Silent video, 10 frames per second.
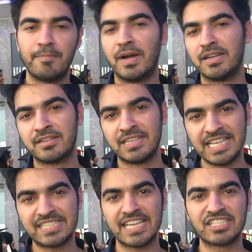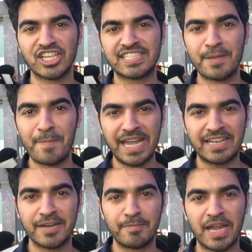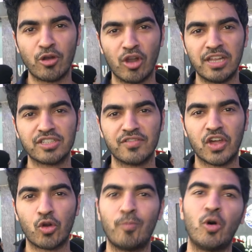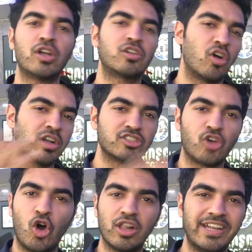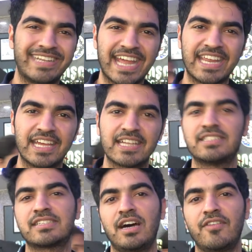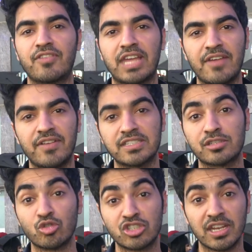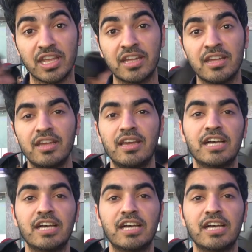but this has just cemented my knowledge of the robot, taught us all the technical stuff, gave us suturing,